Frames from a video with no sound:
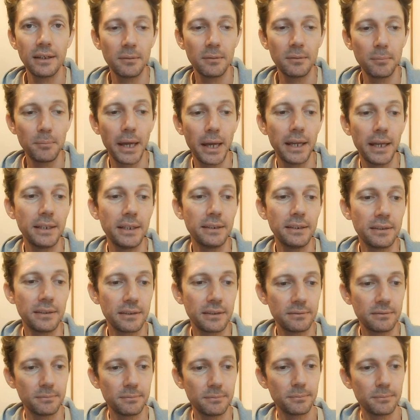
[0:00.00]
paid
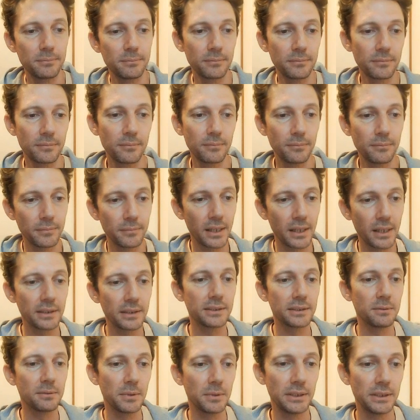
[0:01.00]

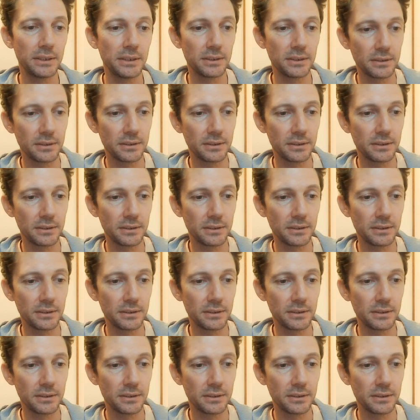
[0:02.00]
customer list.